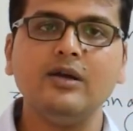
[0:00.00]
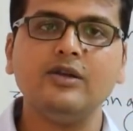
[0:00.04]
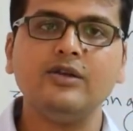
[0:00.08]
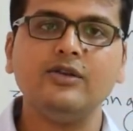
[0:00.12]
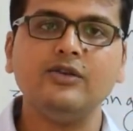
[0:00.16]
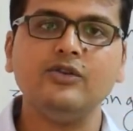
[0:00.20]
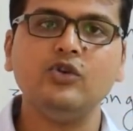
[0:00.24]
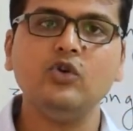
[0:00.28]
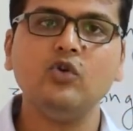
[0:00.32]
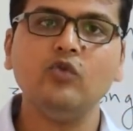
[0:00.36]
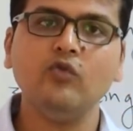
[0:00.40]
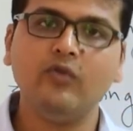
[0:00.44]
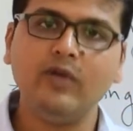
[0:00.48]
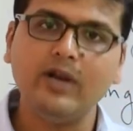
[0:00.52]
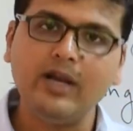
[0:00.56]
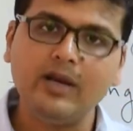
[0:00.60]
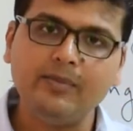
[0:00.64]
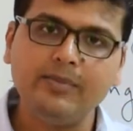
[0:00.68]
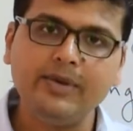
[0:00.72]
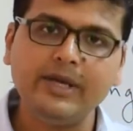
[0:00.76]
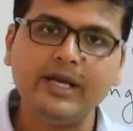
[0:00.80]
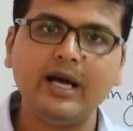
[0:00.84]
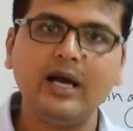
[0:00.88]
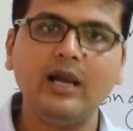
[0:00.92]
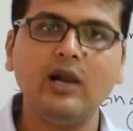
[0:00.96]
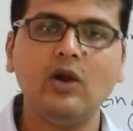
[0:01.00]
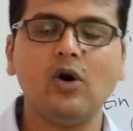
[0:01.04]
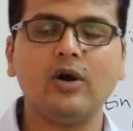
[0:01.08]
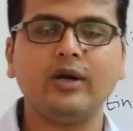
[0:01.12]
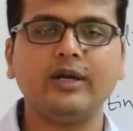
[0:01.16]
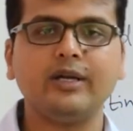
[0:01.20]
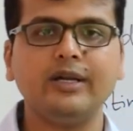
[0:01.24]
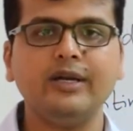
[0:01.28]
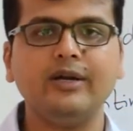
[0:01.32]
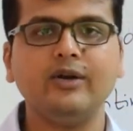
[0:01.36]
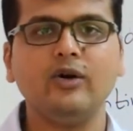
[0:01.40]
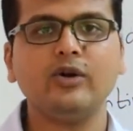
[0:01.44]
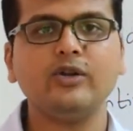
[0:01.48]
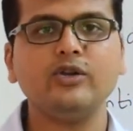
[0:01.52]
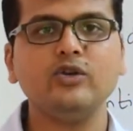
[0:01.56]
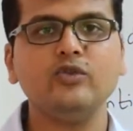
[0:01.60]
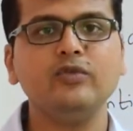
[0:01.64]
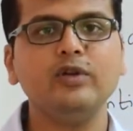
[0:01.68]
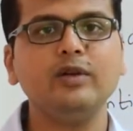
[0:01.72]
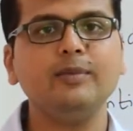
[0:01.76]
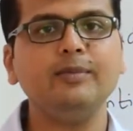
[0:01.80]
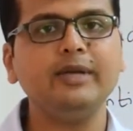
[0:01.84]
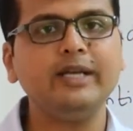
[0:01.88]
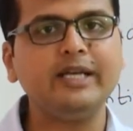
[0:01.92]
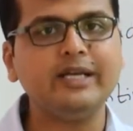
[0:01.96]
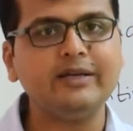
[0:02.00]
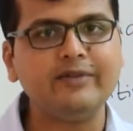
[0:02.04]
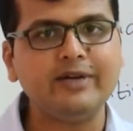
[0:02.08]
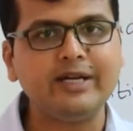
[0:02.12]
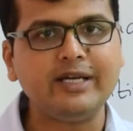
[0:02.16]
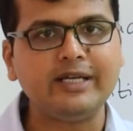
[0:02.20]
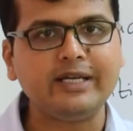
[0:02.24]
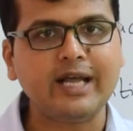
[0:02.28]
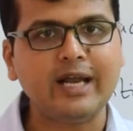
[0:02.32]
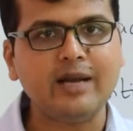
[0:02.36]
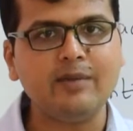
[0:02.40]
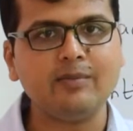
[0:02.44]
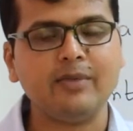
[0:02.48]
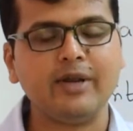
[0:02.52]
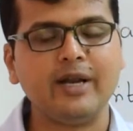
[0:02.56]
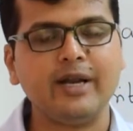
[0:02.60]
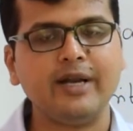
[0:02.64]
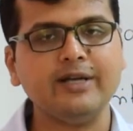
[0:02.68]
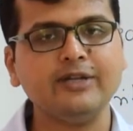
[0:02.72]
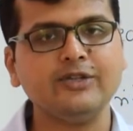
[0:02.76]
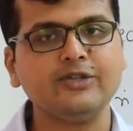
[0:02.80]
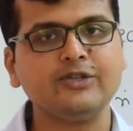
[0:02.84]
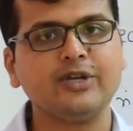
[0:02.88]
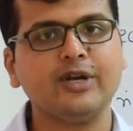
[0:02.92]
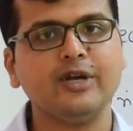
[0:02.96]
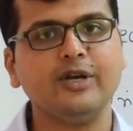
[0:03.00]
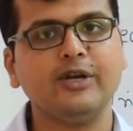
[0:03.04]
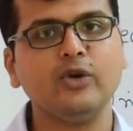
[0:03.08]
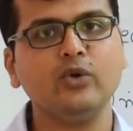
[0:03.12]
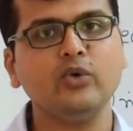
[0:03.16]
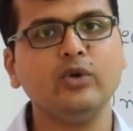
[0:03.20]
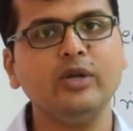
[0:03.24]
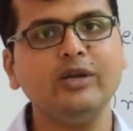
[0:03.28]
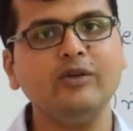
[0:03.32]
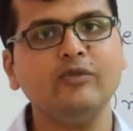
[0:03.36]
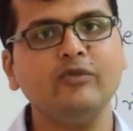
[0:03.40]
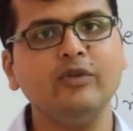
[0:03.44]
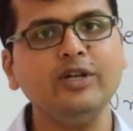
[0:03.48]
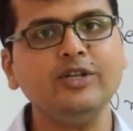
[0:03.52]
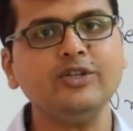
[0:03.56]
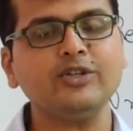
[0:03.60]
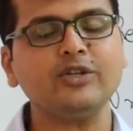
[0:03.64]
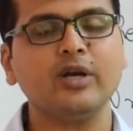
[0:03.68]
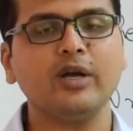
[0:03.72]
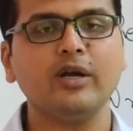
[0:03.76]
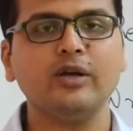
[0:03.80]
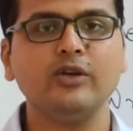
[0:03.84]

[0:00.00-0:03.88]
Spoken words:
you will be allotted or you will be given 10 minutes during which